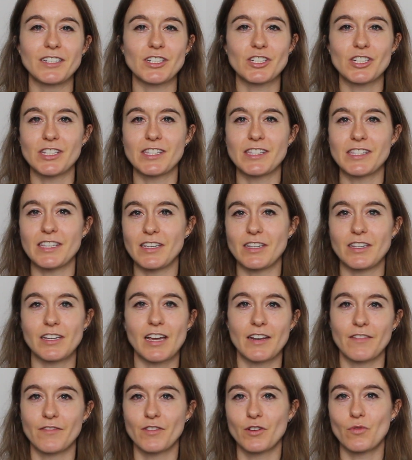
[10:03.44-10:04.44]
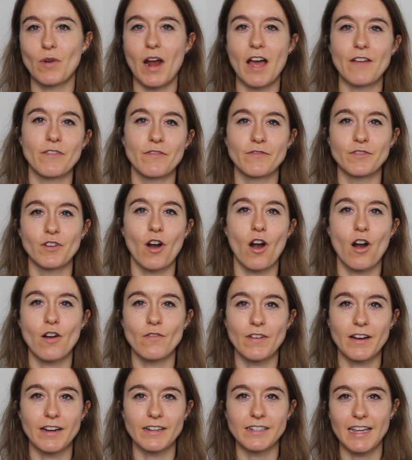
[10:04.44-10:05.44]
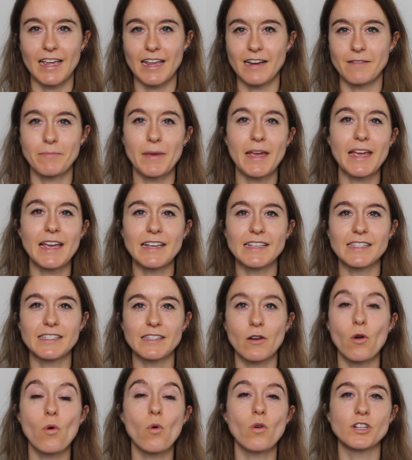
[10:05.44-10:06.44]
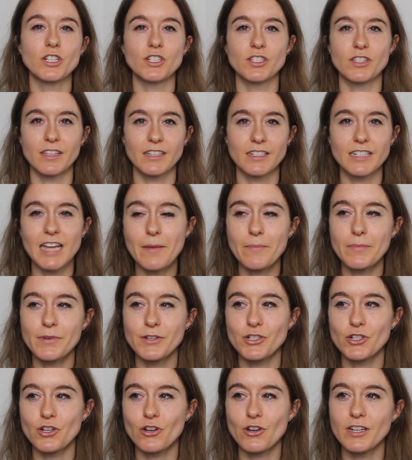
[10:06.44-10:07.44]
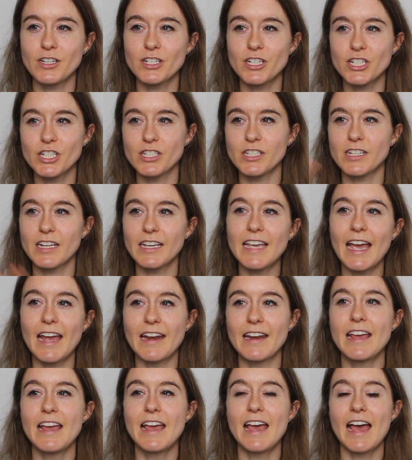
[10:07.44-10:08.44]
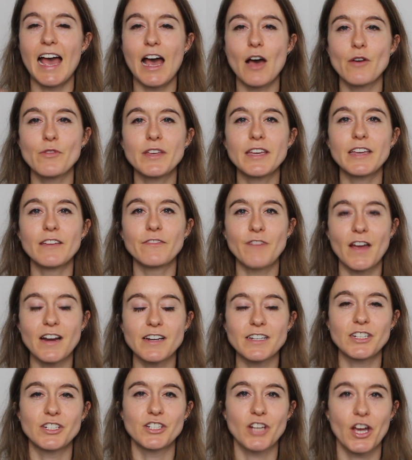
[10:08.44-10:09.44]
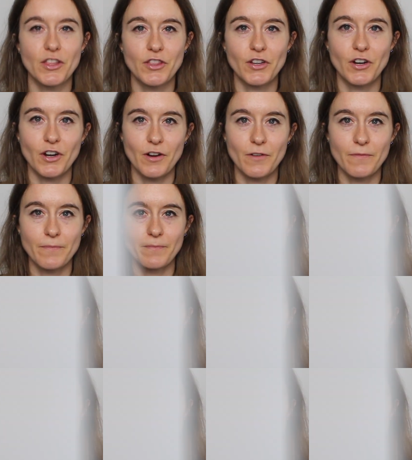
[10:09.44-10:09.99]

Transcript: just to see kind of the graph of your heart rate and pace, or just the temperature, and just, again, how they affect each other.